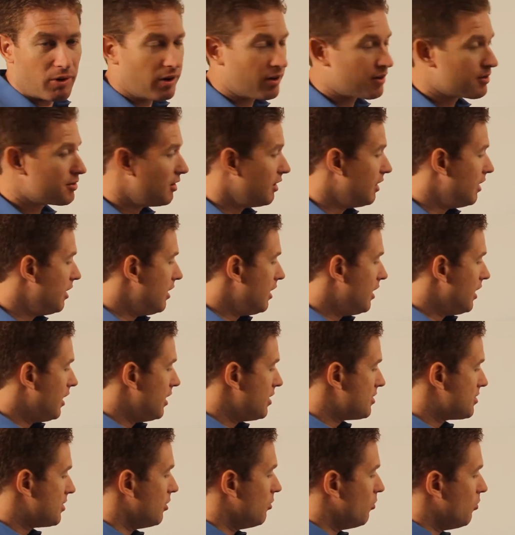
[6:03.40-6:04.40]
works
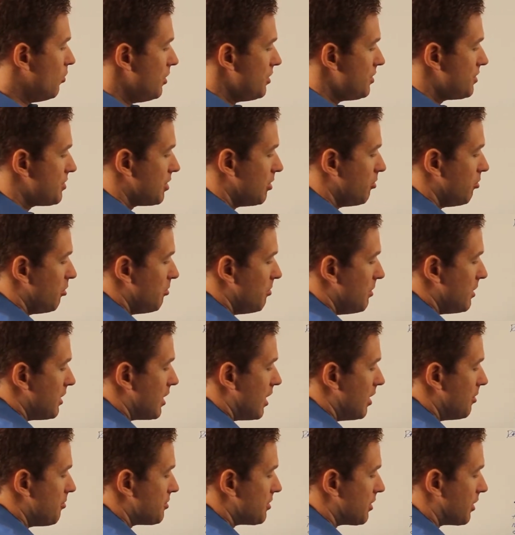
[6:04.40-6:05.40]
is that once someone
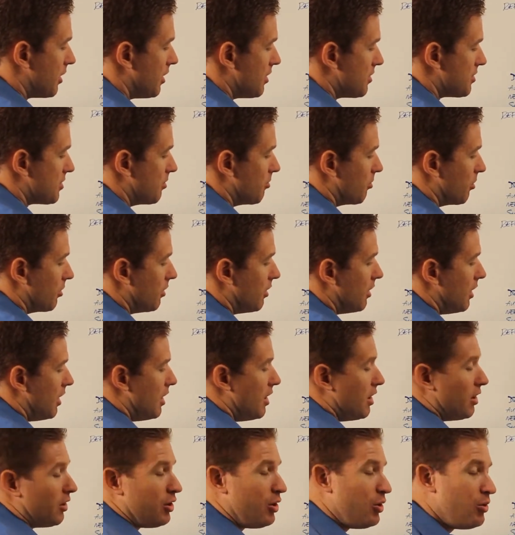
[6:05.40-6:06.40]
becomes a customer,
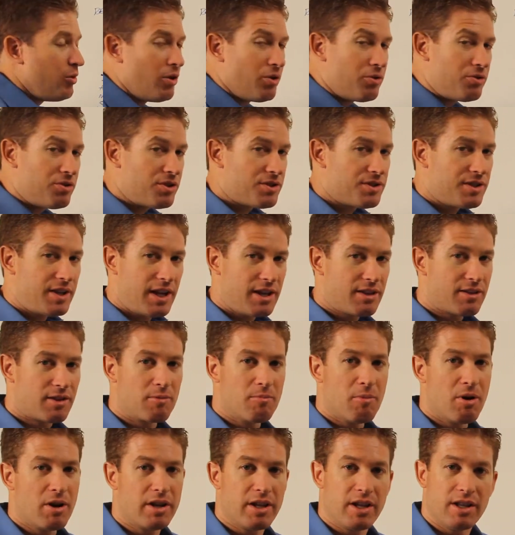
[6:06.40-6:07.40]
you don't just take
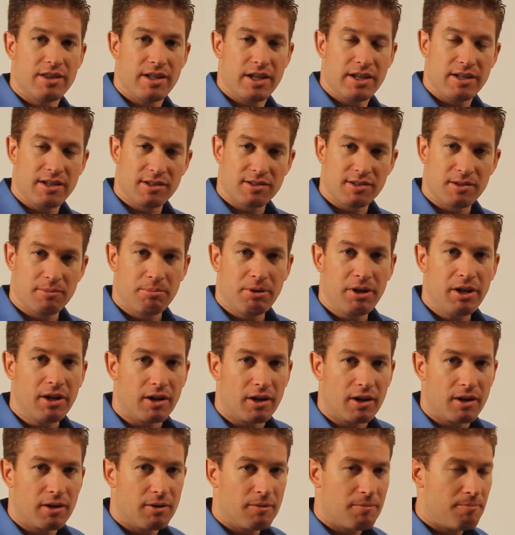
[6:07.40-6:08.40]
their money and they
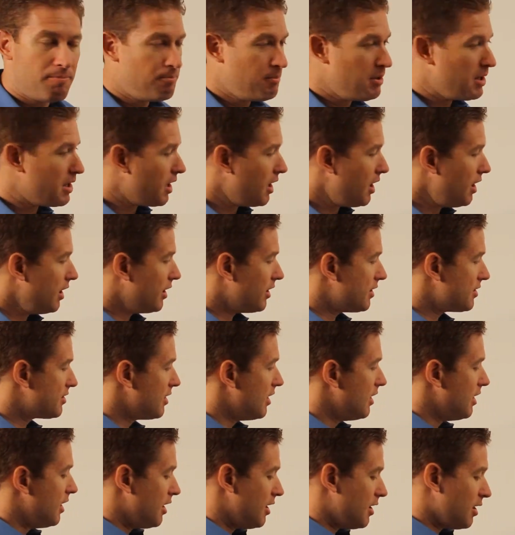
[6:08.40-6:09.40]
disappear,
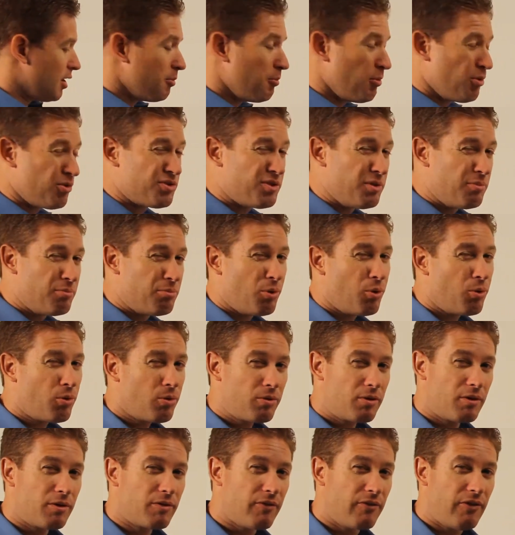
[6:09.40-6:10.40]
because the most
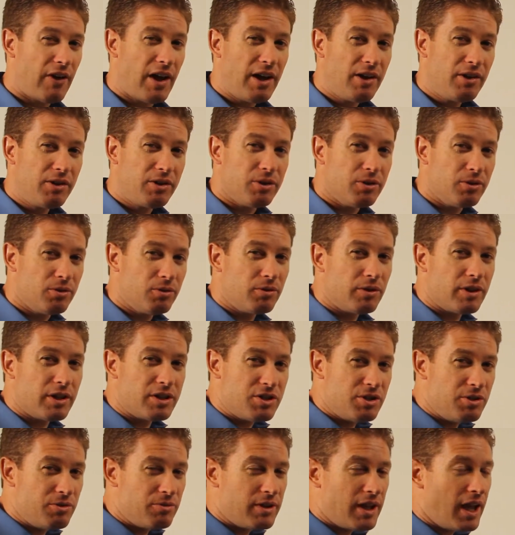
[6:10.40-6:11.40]
important value
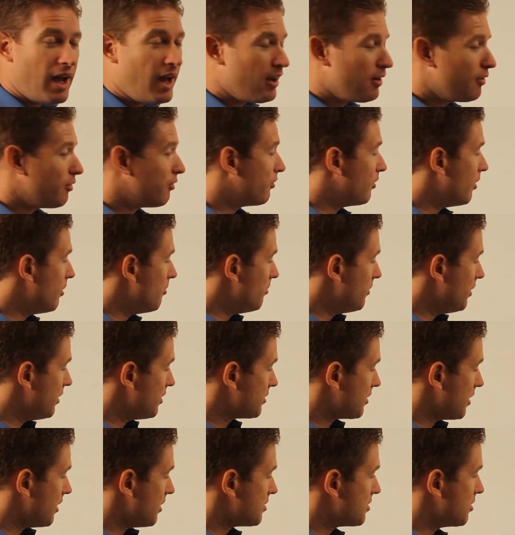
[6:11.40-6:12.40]
that you get from
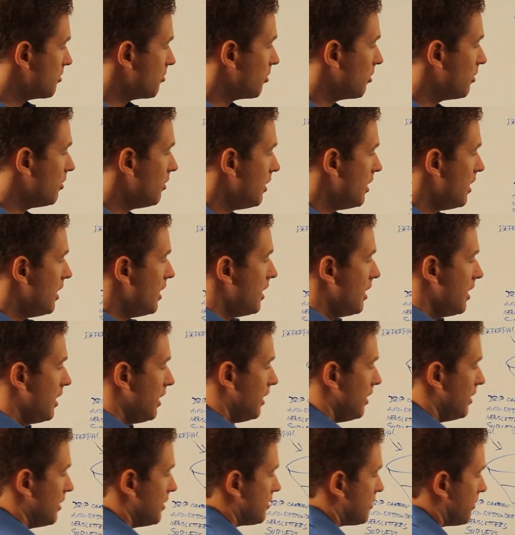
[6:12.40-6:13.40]
this customer
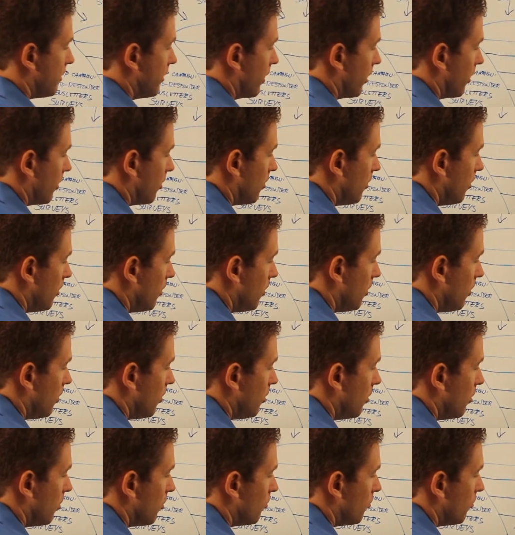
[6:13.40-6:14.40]
is their
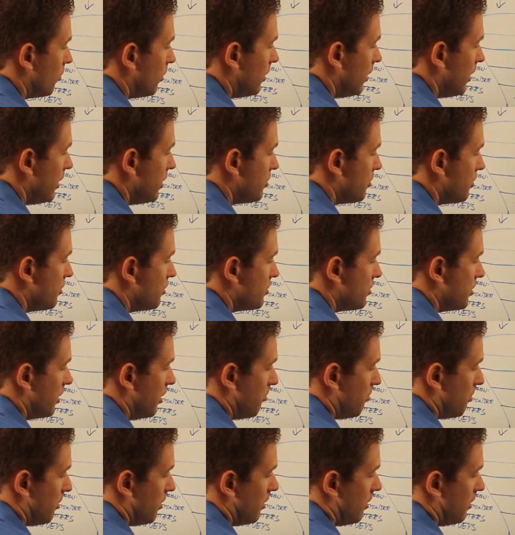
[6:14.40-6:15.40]

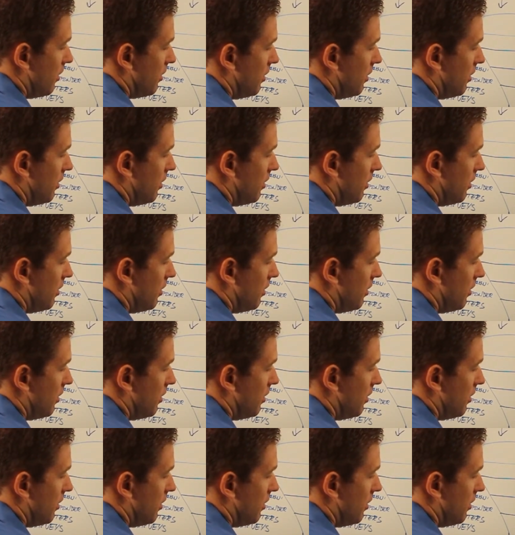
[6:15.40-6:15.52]
relationship.